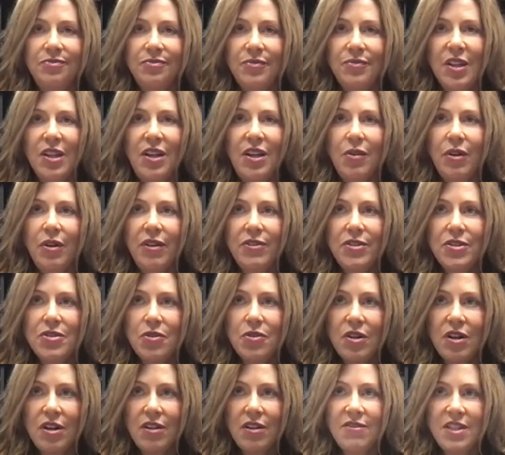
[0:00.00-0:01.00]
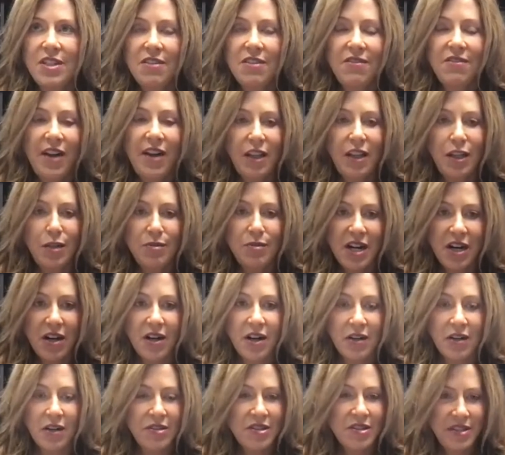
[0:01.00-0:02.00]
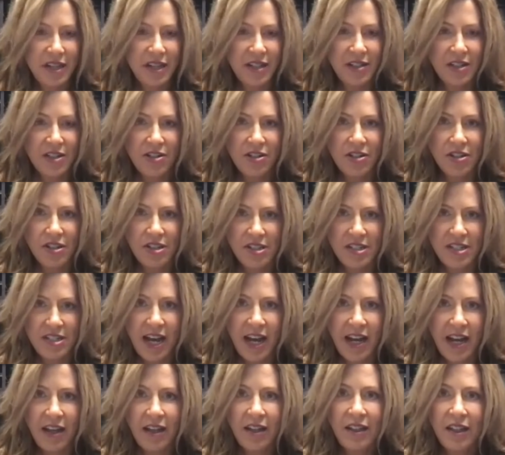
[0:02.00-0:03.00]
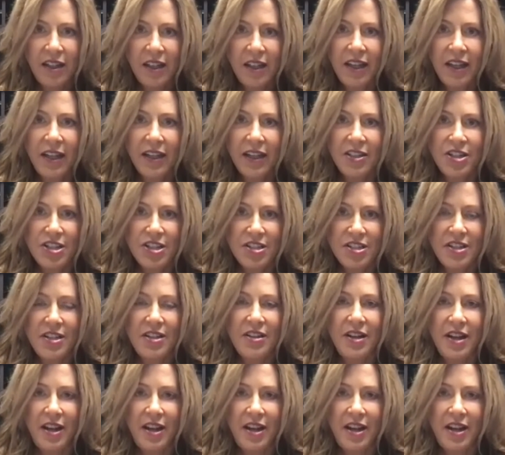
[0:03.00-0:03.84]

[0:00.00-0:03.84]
we've sort of developed our own signature style, just mm-hmm.